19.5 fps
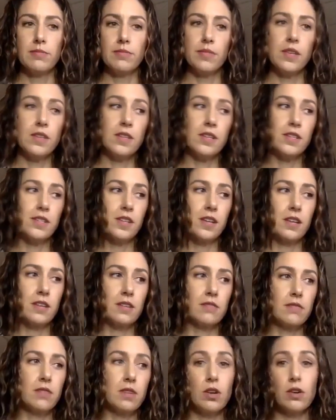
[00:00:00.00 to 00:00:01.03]
And they
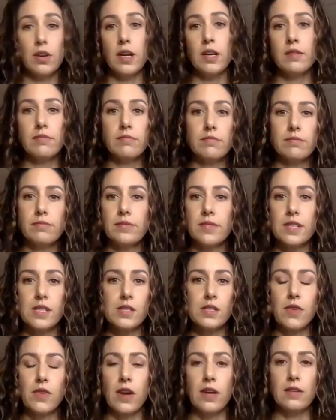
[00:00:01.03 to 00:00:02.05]
said, all right,
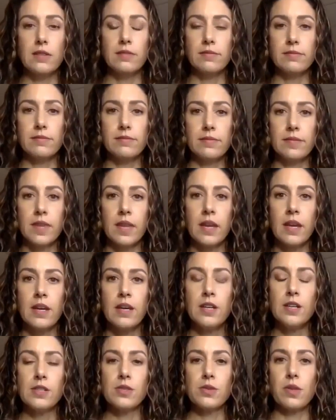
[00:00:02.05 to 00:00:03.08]
that's fine.
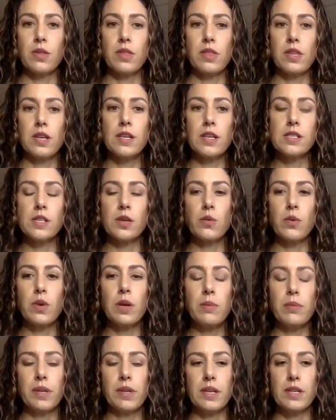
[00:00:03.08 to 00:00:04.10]
So the things that we
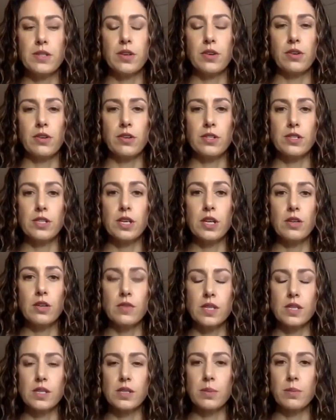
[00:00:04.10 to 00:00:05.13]
place on
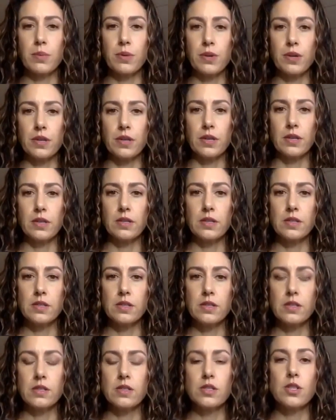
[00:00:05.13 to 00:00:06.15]
ourselves as a burden
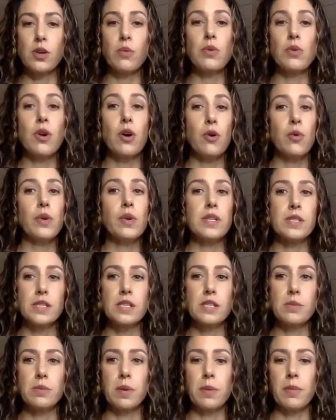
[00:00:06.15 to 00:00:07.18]
don't always
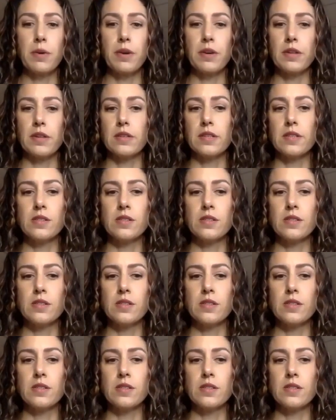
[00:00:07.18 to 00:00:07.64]
need to be a burden.